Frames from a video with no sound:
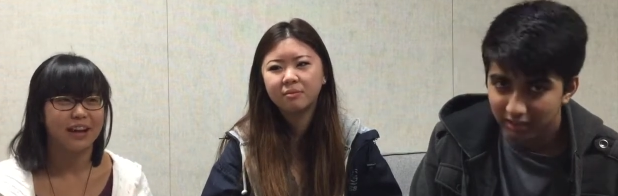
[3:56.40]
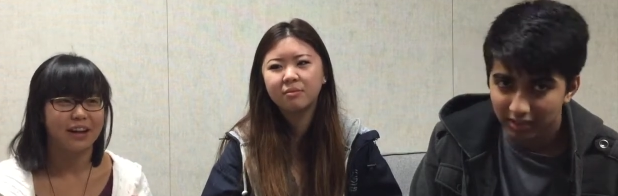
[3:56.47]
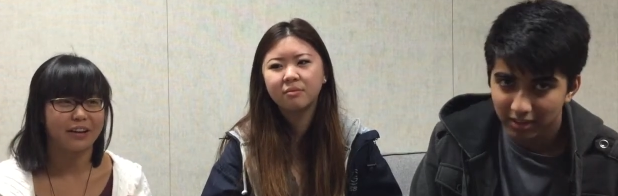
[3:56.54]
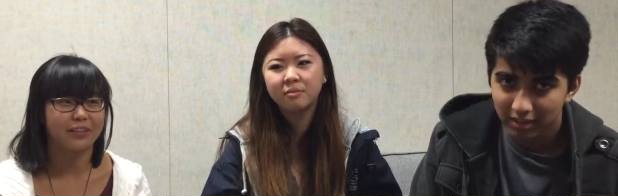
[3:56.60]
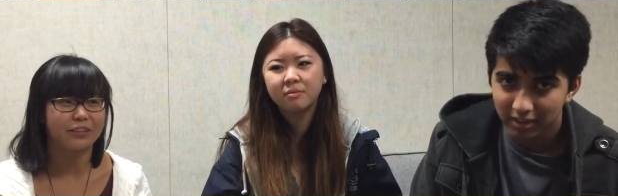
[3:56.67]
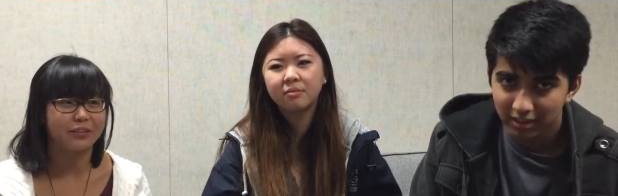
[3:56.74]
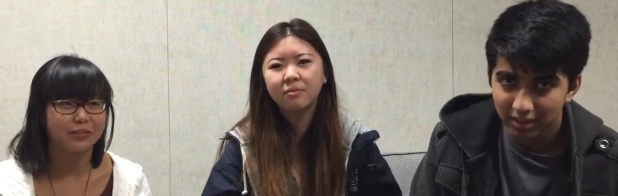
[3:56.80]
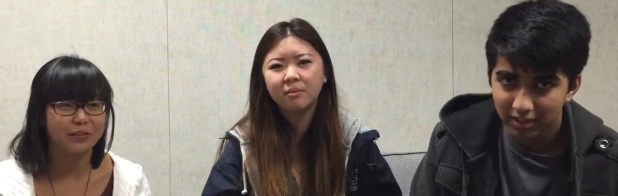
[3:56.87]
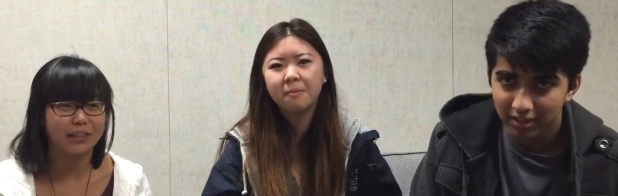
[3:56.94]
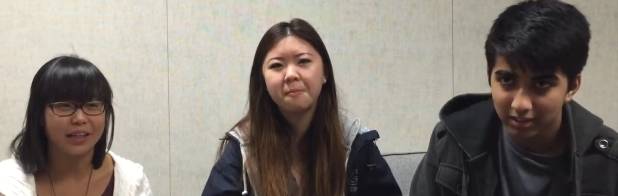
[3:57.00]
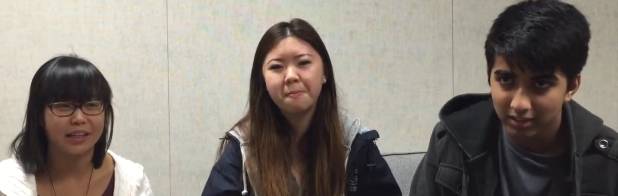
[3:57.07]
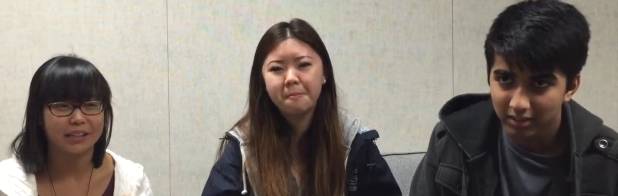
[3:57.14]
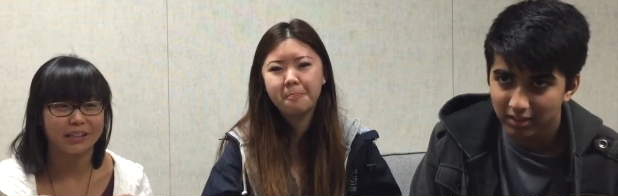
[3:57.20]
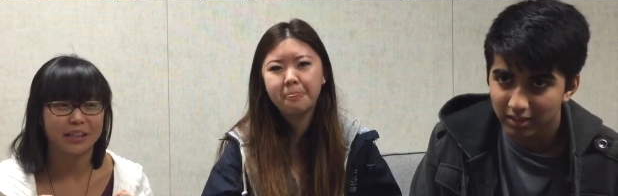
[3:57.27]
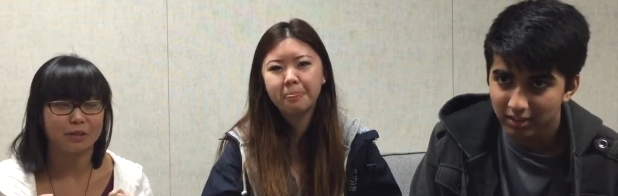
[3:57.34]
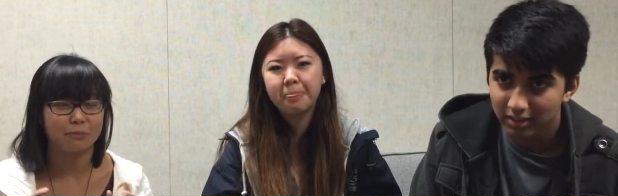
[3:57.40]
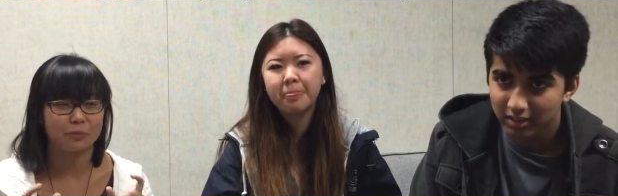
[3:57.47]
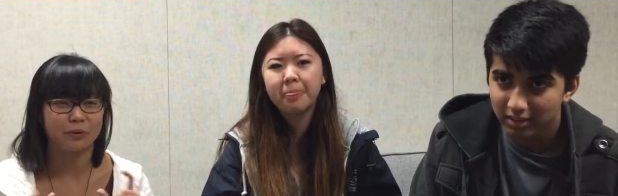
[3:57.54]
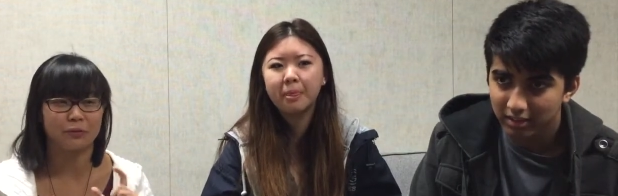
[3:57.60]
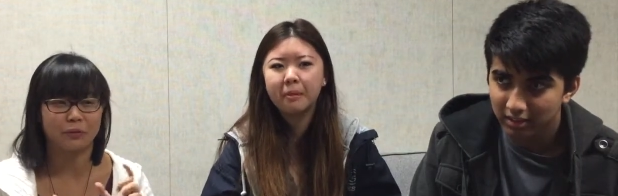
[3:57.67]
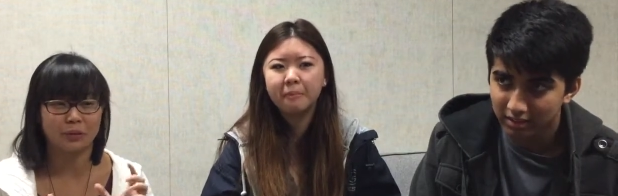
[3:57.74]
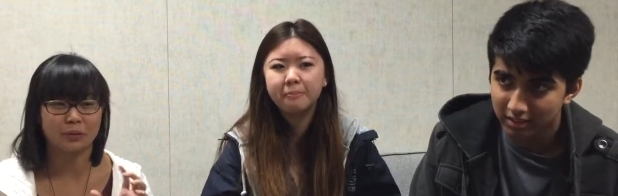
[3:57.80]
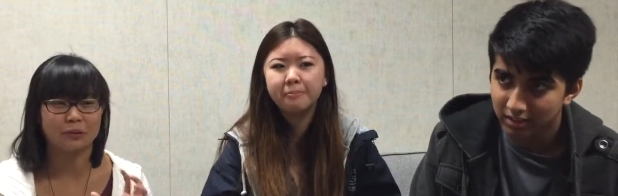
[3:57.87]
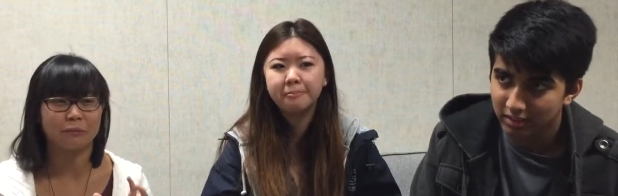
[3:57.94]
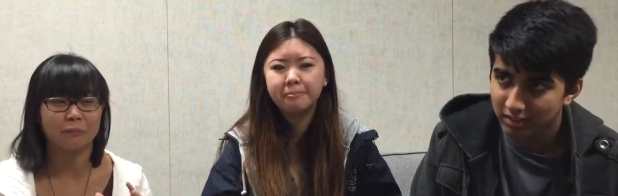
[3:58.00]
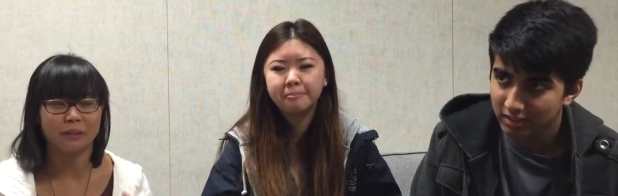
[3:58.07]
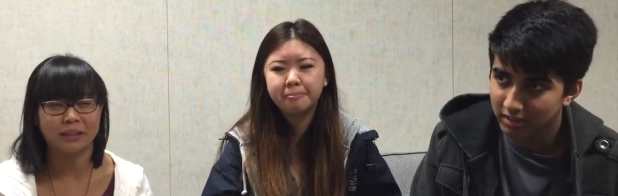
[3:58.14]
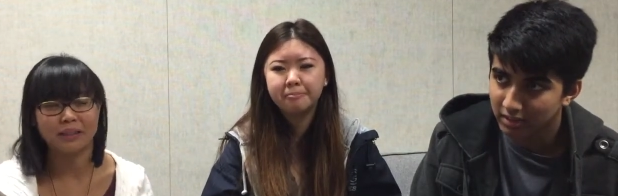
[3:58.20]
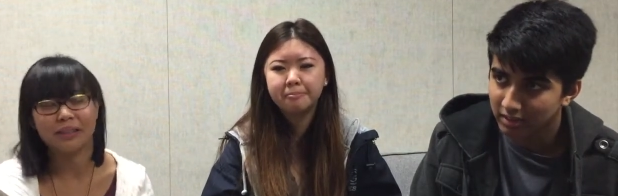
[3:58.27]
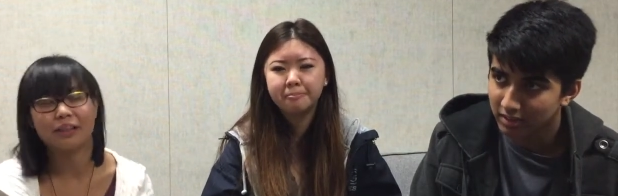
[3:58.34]
Speaker 1: I don't know, we kind of, like, pervert the
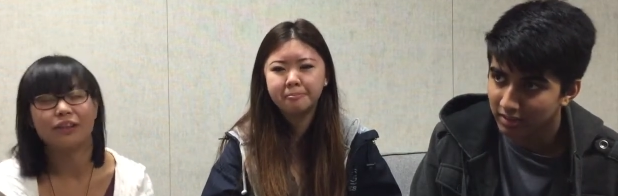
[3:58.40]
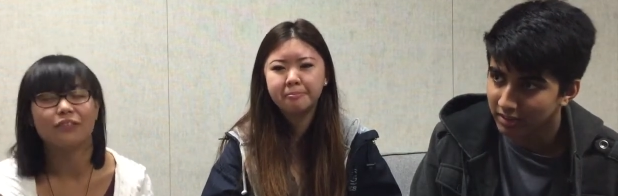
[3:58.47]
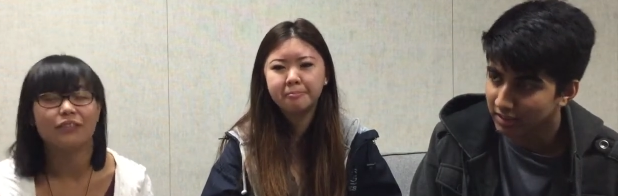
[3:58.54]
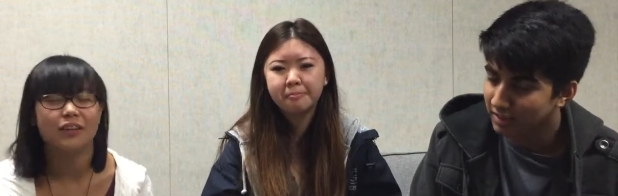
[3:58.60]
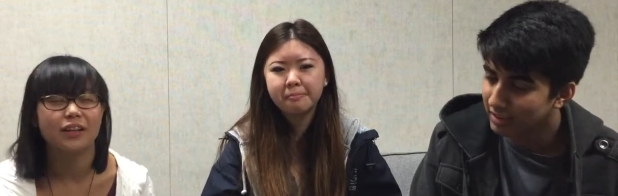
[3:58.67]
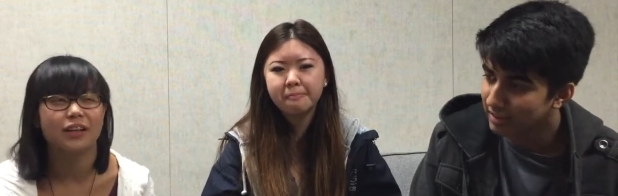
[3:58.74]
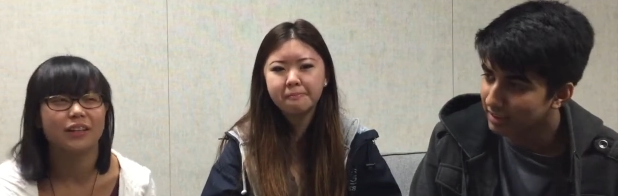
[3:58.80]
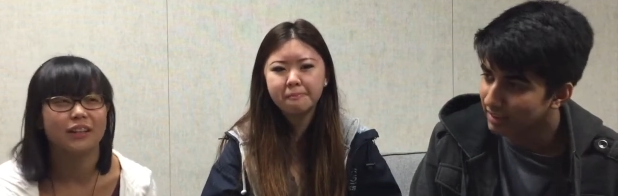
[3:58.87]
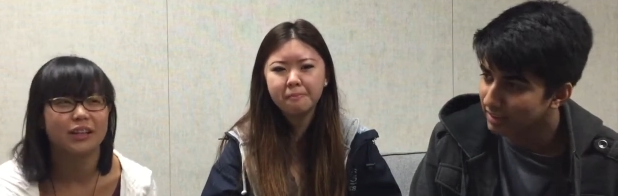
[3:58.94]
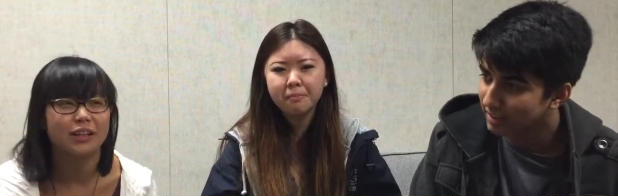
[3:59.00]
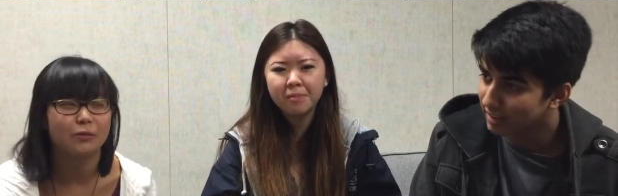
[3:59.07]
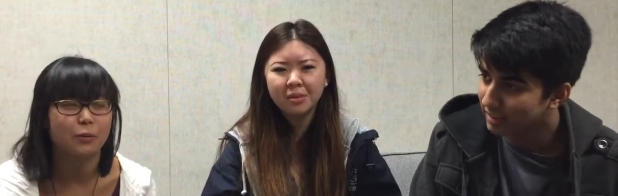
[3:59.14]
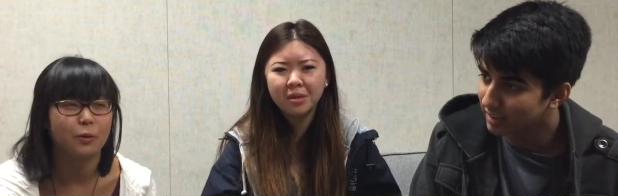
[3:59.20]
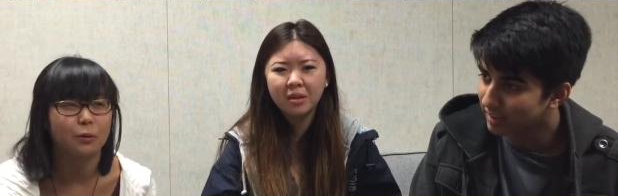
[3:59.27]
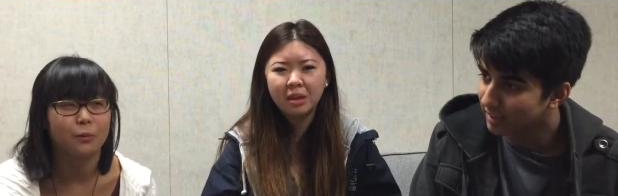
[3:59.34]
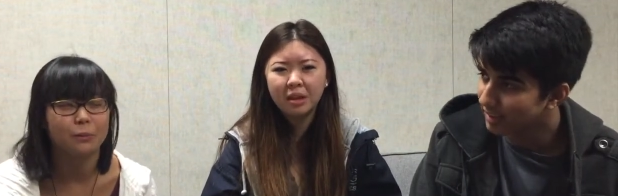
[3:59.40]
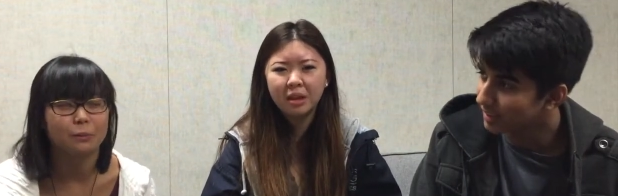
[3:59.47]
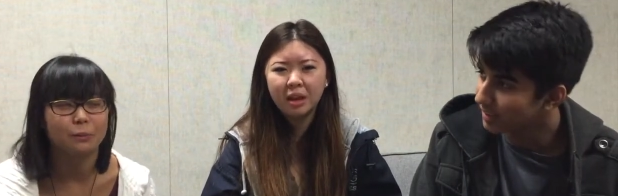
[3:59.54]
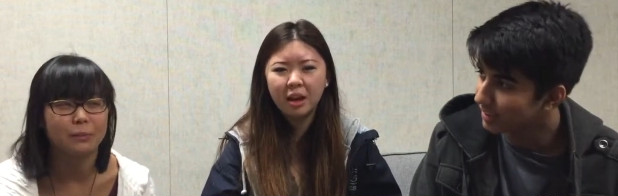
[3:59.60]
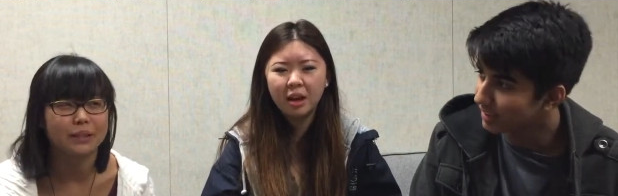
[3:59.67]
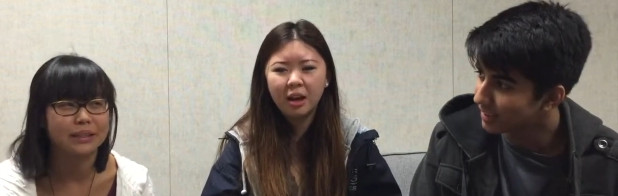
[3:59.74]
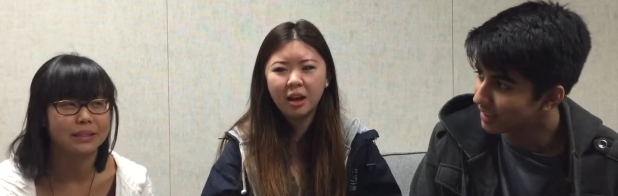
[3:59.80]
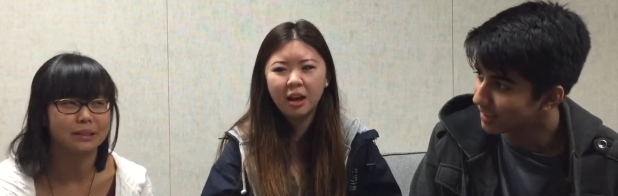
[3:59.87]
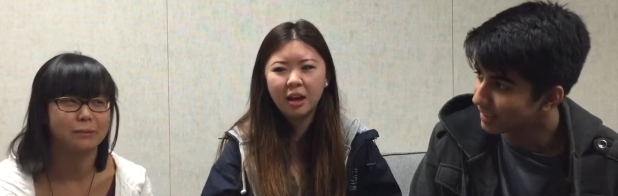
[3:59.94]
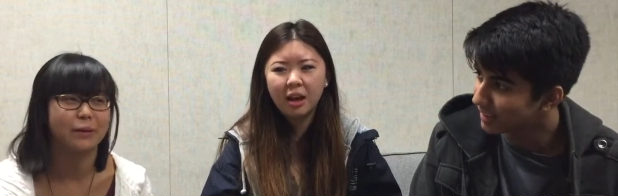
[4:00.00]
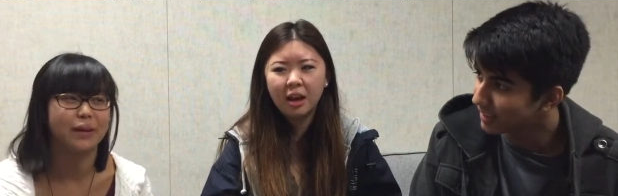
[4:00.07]
meaning of it, it won't be as